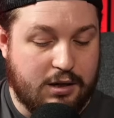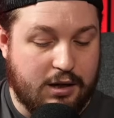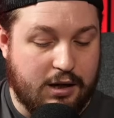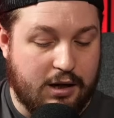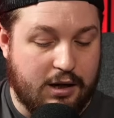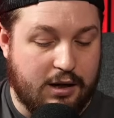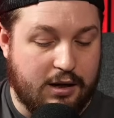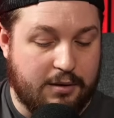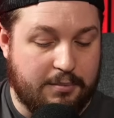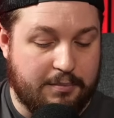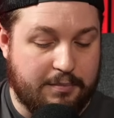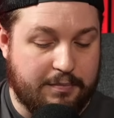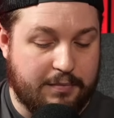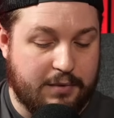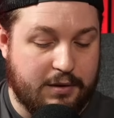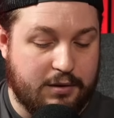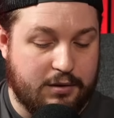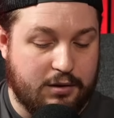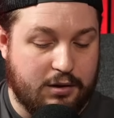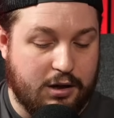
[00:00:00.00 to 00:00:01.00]

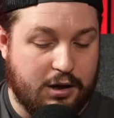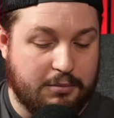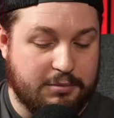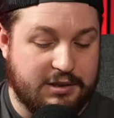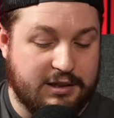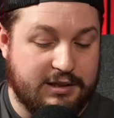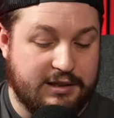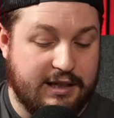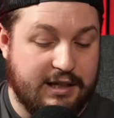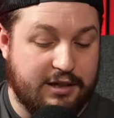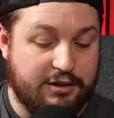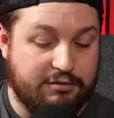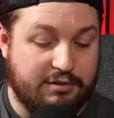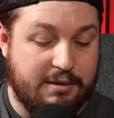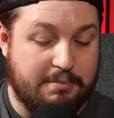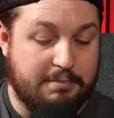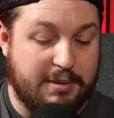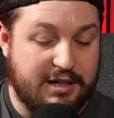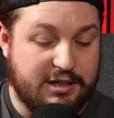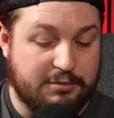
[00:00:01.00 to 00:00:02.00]
Up to
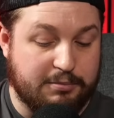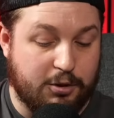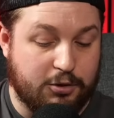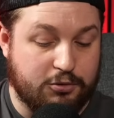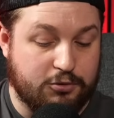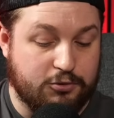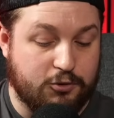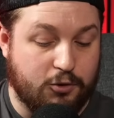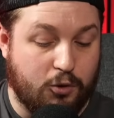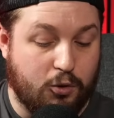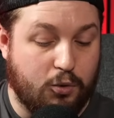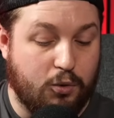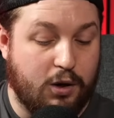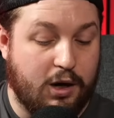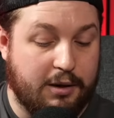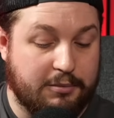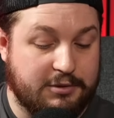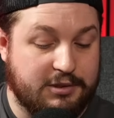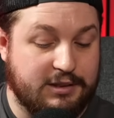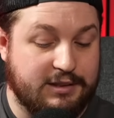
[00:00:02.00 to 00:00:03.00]
D3 beast models or
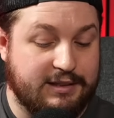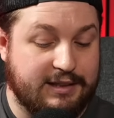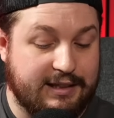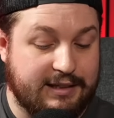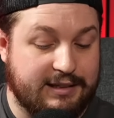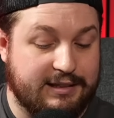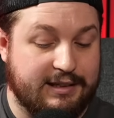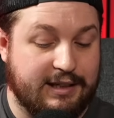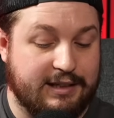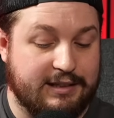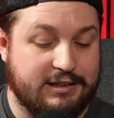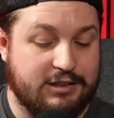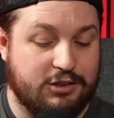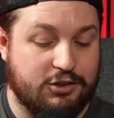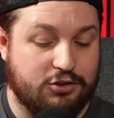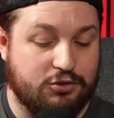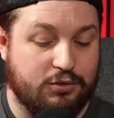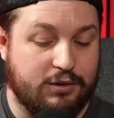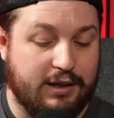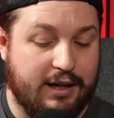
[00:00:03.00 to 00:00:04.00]
up to D6
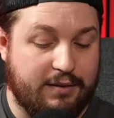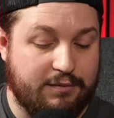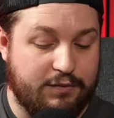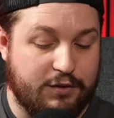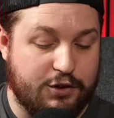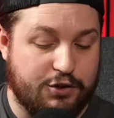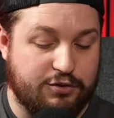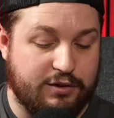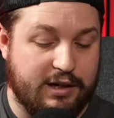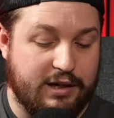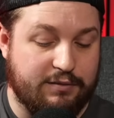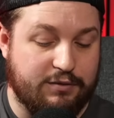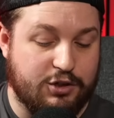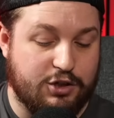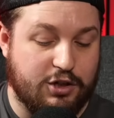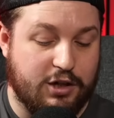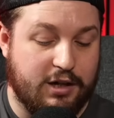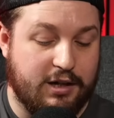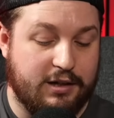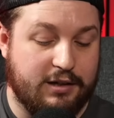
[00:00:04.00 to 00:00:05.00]
destroyed infantry and
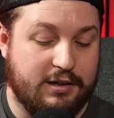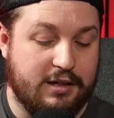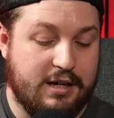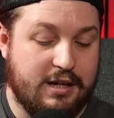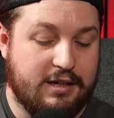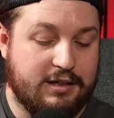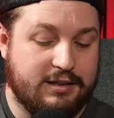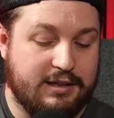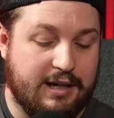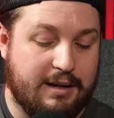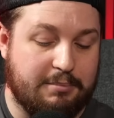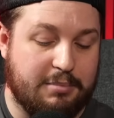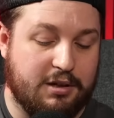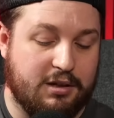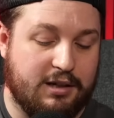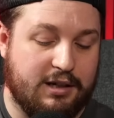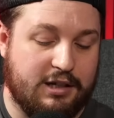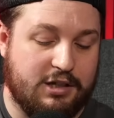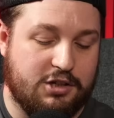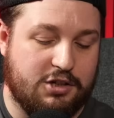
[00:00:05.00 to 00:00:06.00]
return to that
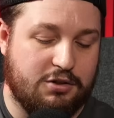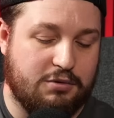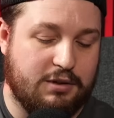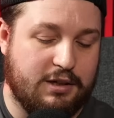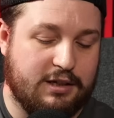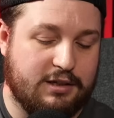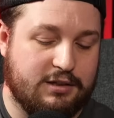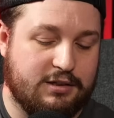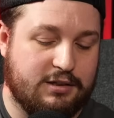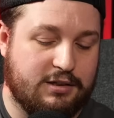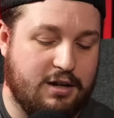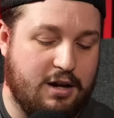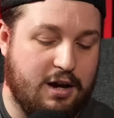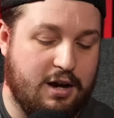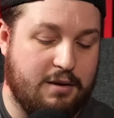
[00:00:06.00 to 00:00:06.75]
Blood Legions units